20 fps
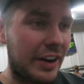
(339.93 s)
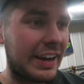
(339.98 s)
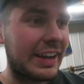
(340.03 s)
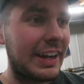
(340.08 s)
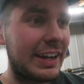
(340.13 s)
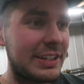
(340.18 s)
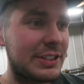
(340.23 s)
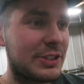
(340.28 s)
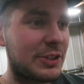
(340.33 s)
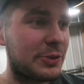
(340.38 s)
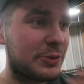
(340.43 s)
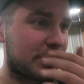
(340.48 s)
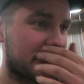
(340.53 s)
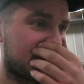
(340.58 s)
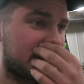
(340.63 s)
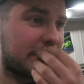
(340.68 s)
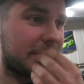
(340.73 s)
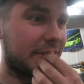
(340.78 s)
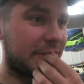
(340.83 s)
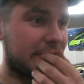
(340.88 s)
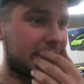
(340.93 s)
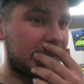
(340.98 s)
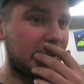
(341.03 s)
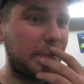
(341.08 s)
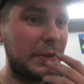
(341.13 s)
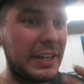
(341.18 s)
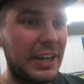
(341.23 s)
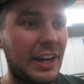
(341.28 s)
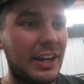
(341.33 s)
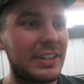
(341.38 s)
All right, guys, so
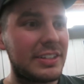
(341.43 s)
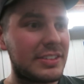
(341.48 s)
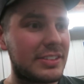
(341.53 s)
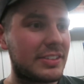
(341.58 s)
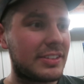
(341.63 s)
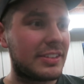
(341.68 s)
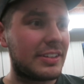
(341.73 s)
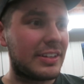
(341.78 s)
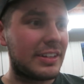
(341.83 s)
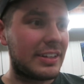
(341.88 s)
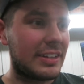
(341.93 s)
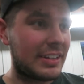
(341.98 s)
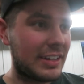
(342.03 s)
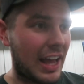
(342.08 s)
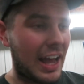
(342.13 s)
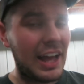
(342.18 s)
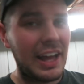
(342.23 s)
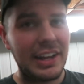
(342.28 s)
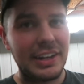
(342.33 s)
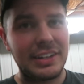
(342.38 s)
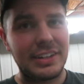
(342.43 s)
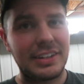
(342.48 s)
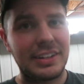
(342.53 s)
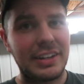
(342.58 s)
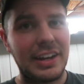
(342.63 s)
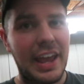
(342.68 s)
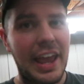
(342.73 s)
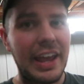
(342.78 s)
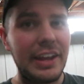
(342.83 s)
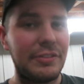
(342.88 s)
to be honest, not
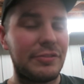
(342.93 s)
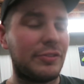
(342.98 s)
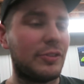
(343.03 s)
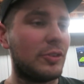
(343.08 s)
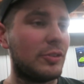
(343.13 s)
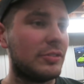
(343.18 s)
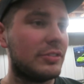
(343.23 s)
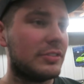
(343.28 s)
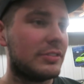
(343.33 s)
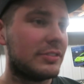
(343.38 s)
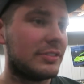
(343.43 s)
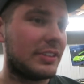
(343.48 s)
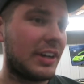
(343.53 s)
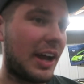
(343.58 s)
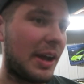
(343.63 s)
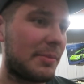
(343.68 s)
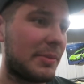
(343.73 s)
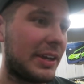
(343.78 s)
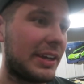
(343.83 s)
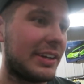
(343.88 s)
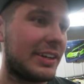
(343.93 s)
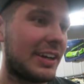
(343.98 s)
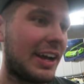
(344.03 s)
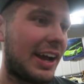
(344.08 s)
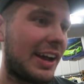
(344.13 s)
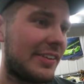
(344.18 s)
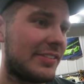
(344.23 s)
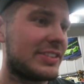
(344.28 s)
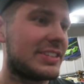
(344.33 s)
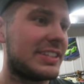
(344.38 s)
hateful. I mean,
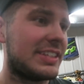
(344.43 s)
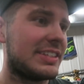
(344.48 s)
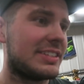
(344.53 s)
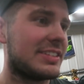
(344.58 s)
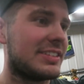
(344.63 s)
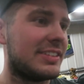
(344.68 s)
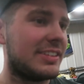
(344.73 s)
obviously it's